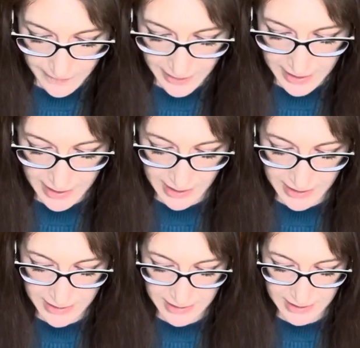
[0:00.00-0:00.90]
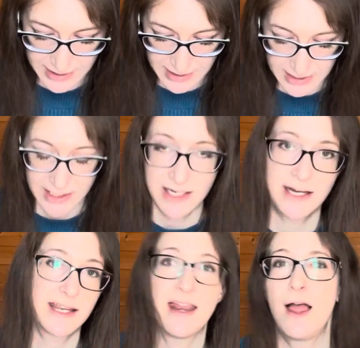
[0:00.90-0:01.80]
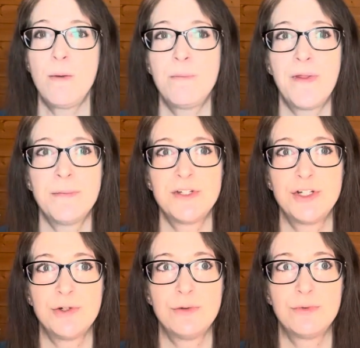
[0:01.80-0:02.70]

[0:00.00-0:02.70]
And it can help them to